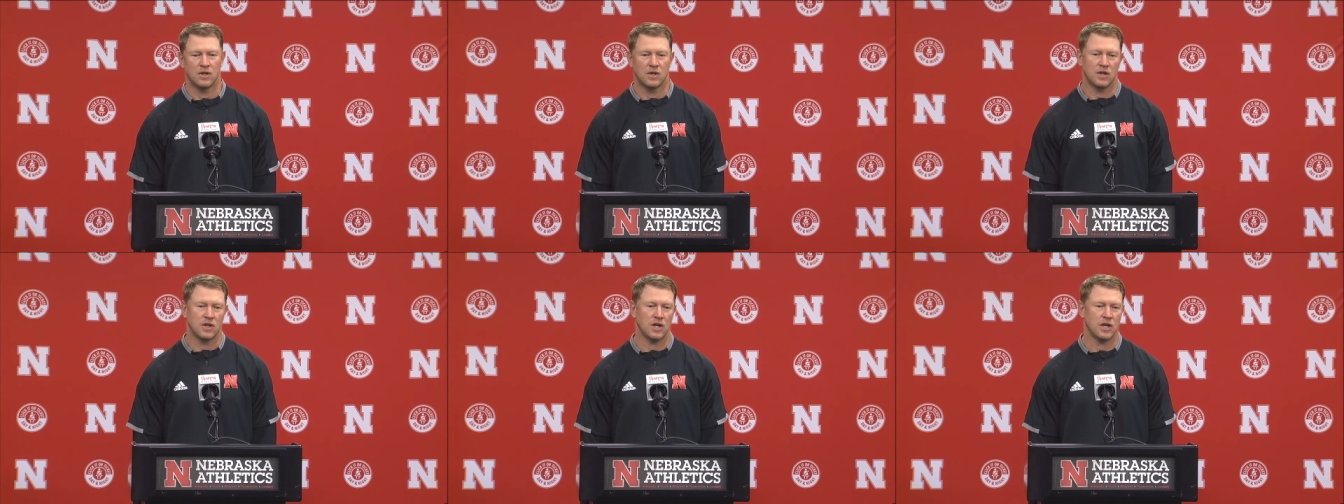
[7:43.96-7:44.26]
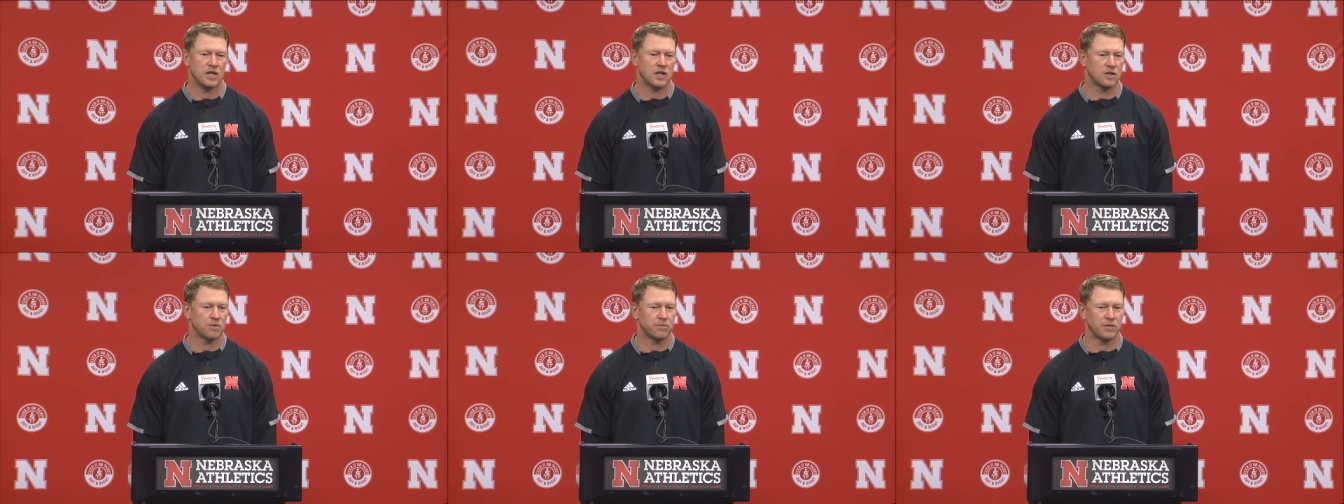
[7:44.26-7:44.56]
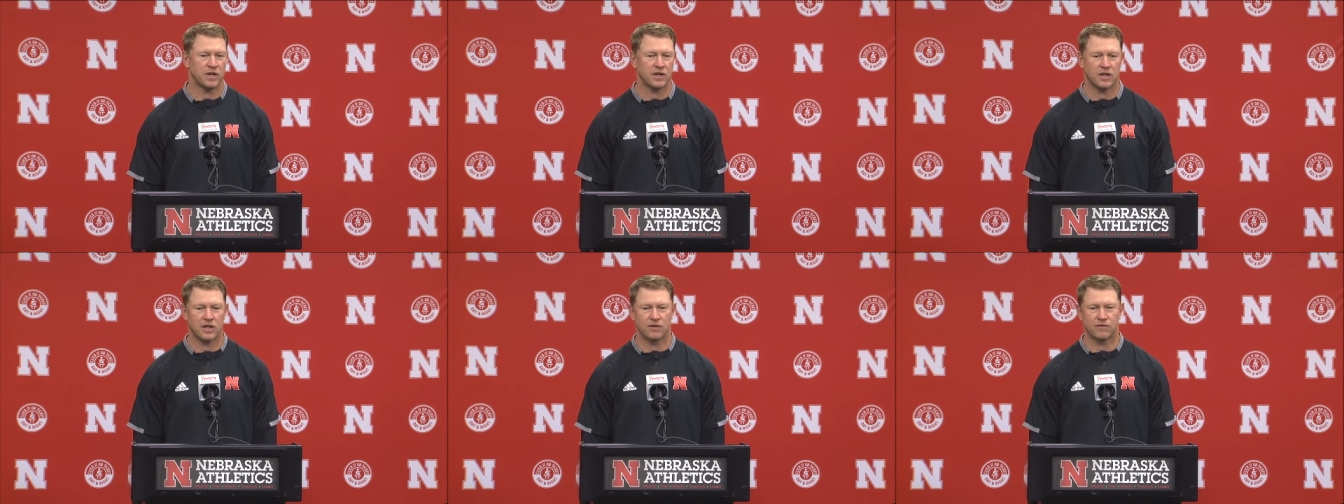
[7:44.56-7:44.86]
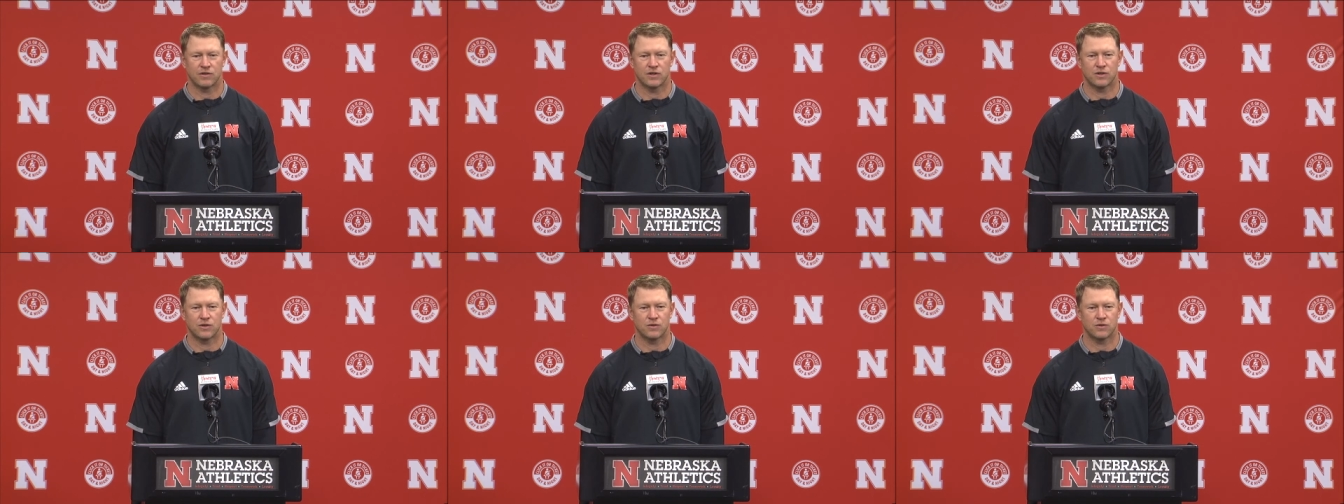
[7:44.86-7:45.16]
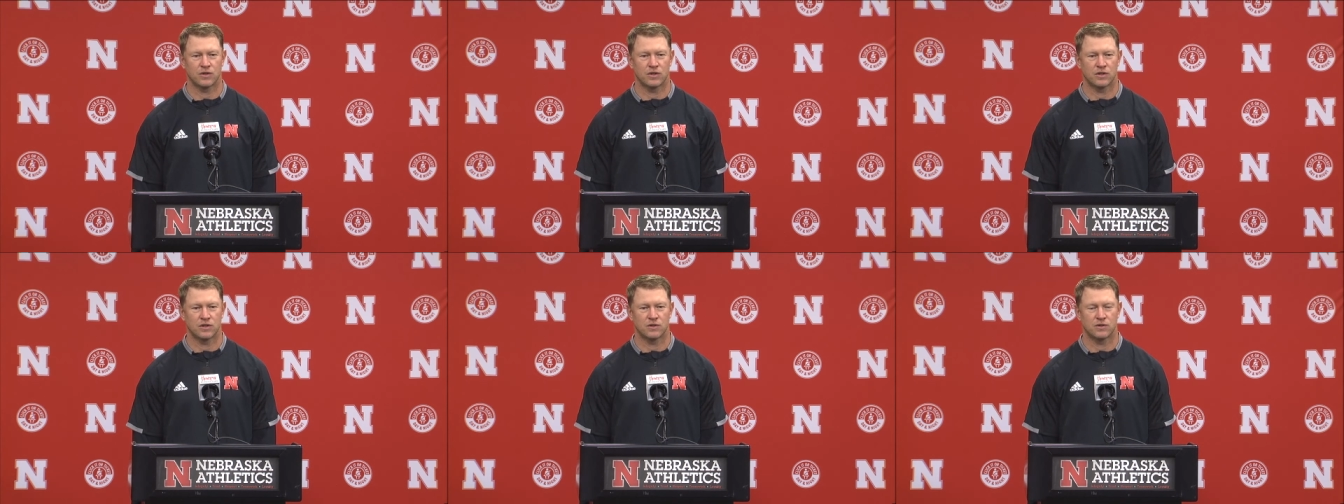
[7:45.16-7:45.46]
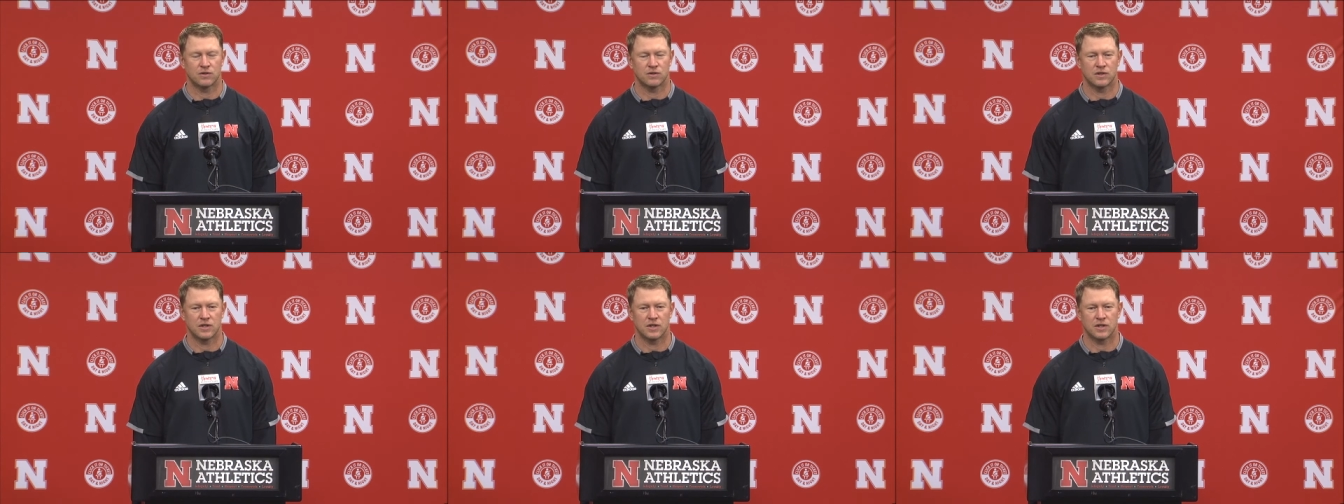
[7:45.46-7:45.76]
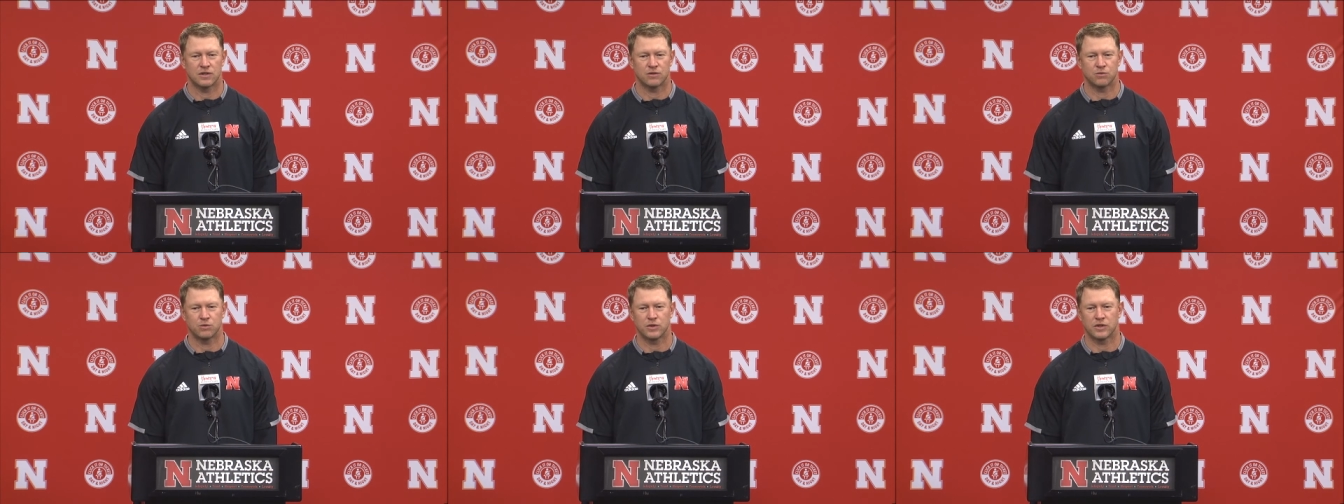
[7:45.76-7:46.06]
Yeah, he can make every throw.
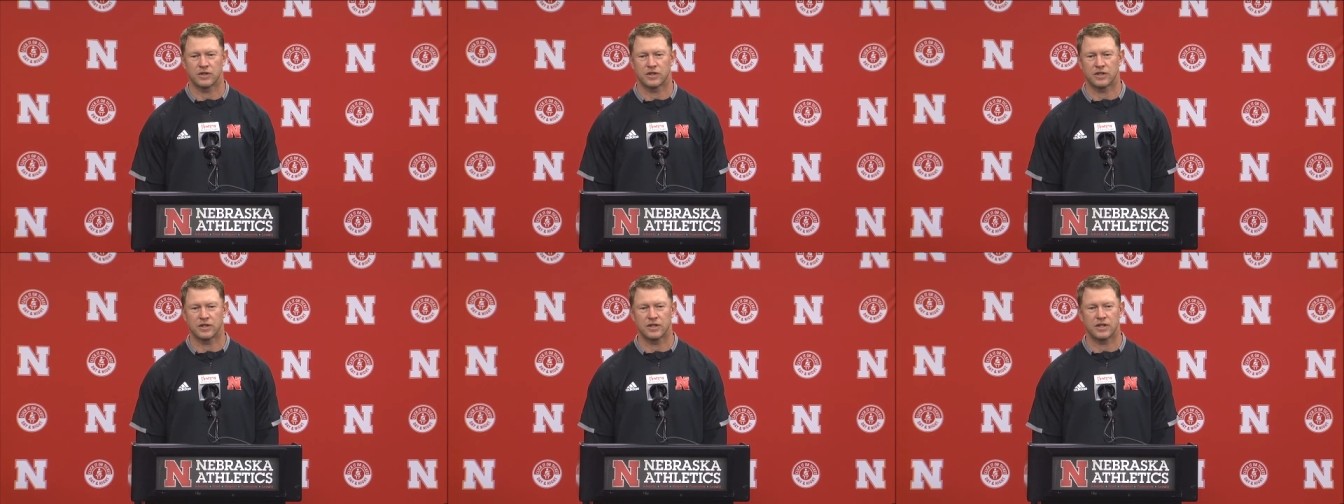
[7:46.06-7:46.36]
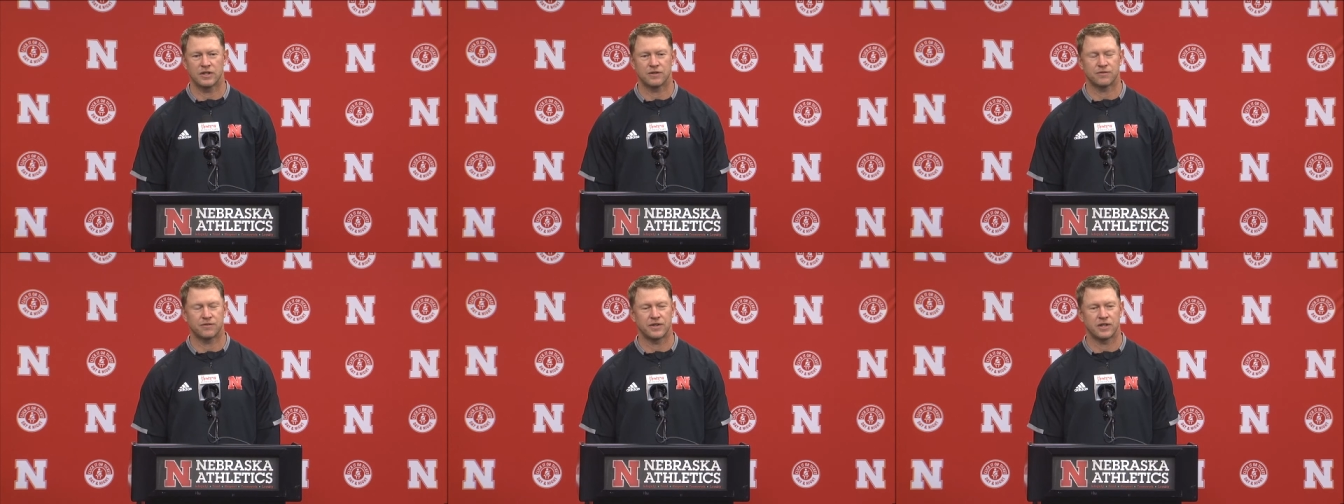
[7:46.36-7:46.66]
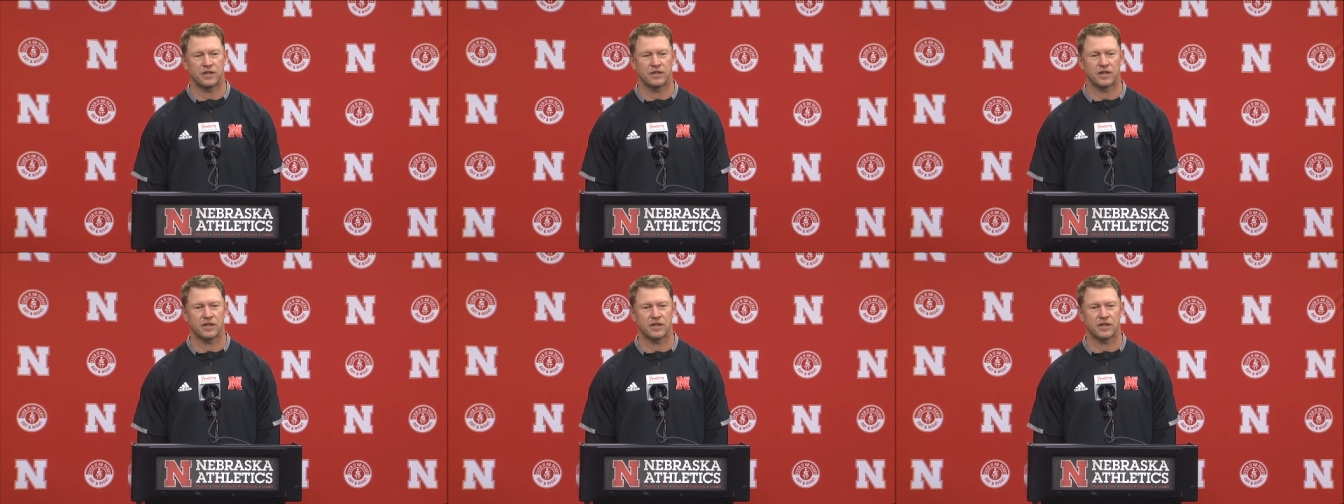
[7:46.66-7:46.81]
Uh, really nifty.